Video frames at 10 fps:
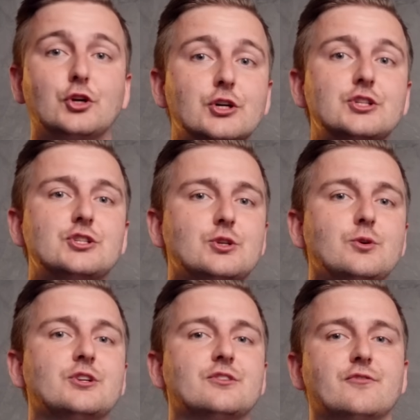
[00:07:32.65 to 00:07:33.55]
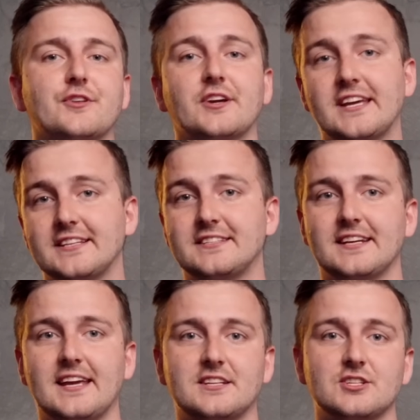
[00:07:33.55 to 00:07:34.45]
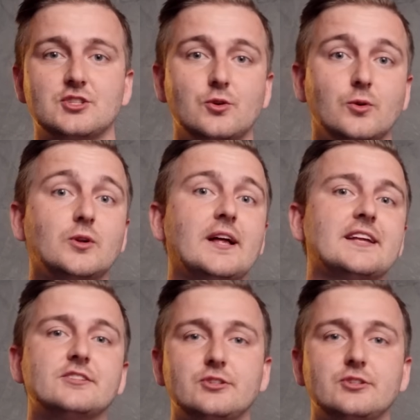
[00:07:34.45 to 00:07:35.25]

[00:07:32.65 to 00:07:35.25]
good scooters for their kids to get to school and